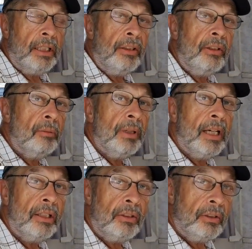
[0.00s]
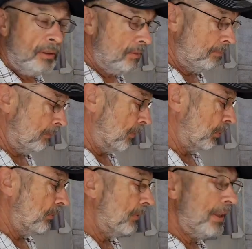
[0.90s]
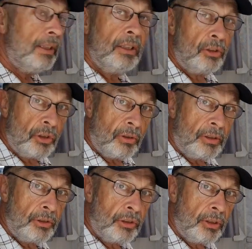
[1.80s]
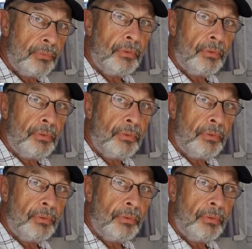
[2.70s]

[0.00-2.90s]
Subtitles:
lithium iron phosphate charger